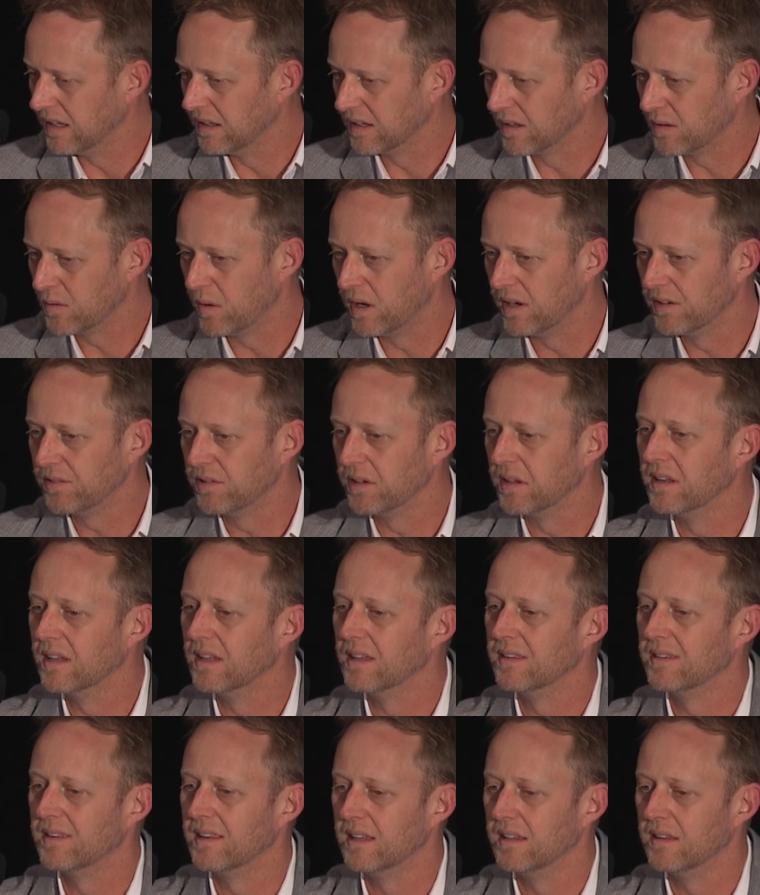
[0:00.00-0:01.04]
the question
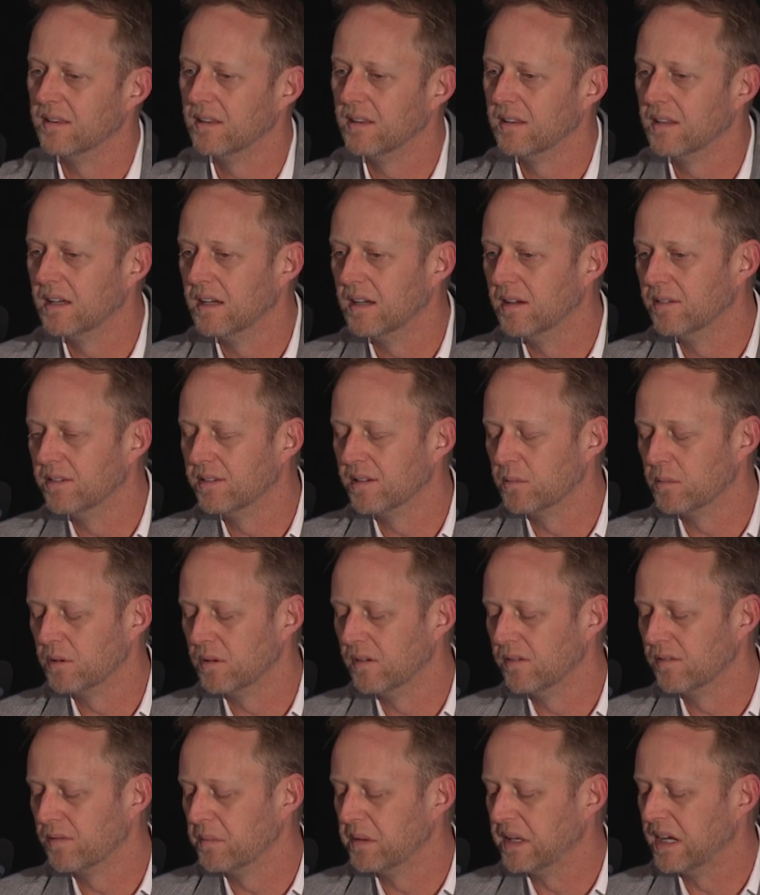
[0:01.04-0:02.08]
that, that uh,
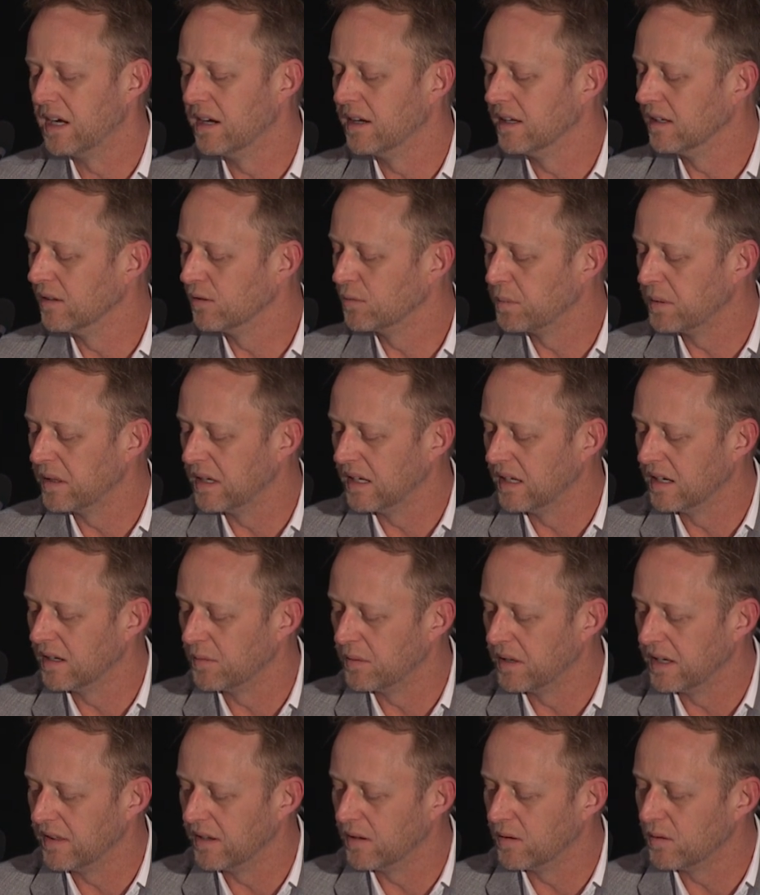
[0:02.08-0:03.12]
someone from the audience put in
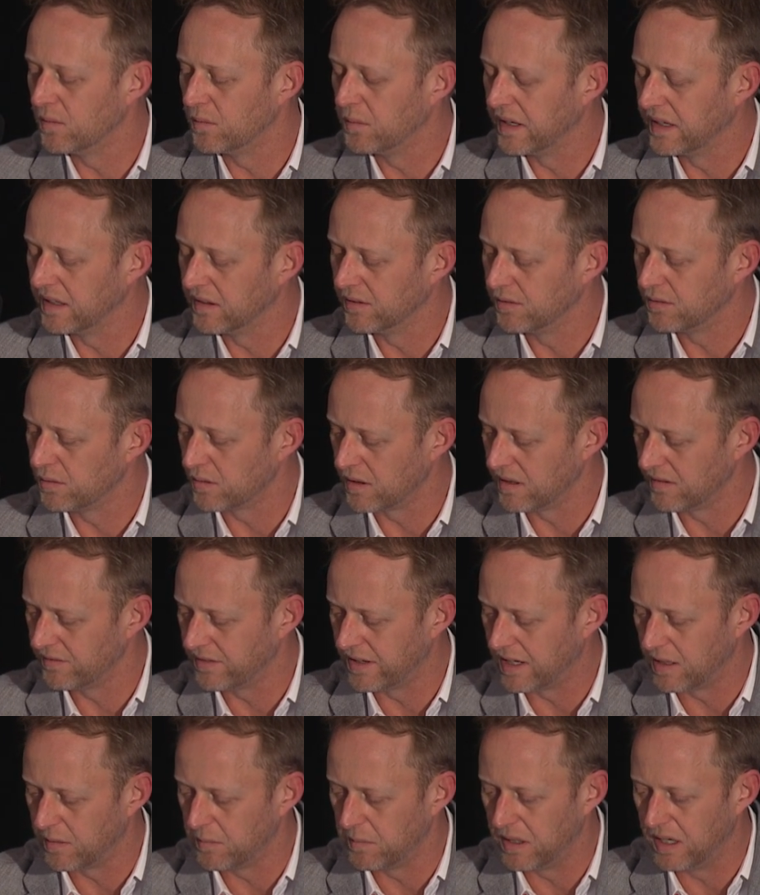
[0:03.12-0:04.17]
around the whole regulatory
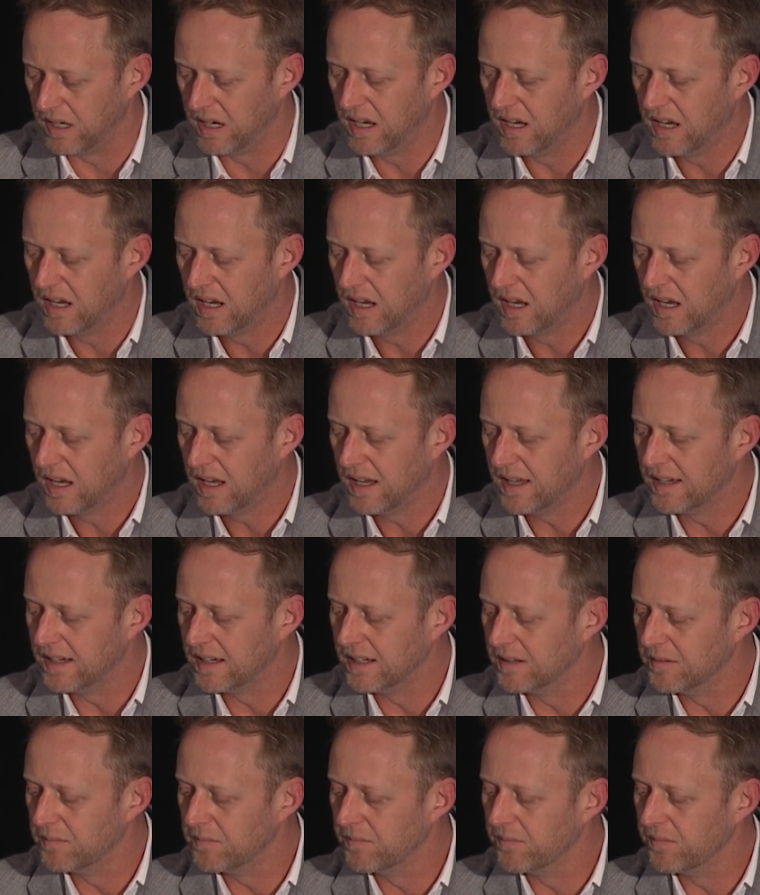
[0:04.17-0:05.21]
environment.
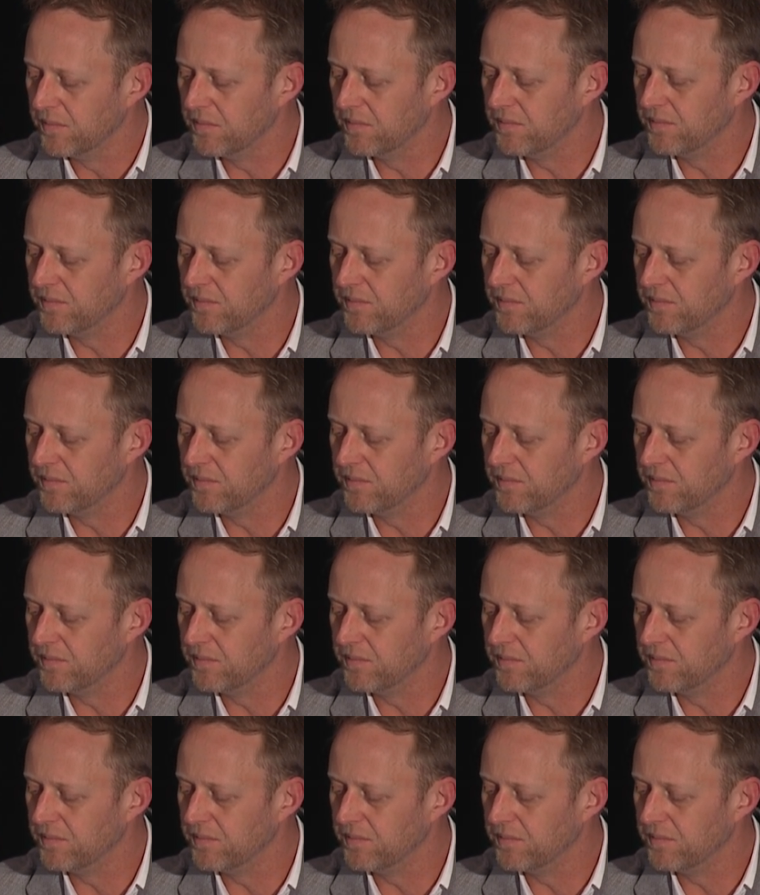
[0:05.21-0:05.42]
Um,